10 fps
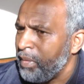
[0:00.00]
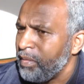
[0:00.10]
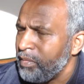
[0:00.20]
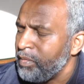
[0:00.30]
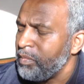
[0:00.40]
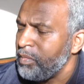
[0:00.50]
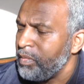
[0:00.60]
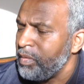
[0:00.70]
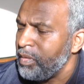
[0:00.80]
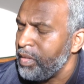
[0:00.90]
But
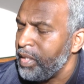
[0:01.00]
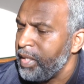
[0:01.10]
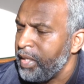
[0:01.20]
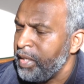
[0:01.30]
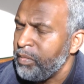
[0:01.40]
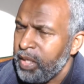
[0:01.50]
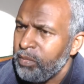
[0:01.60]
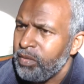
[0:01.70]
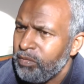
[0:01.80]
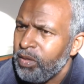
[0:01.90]
he
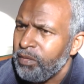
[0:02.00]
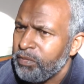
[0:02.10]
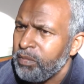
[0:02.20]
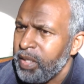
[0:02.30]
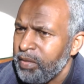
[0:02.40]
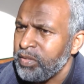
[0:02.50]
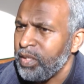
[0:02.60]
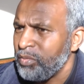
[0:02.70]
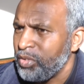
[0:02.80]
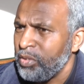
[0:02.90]
will have learned from there, his
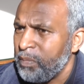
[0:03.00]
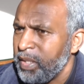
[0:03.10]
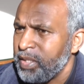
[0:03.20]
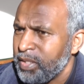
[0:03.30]
own stupidity.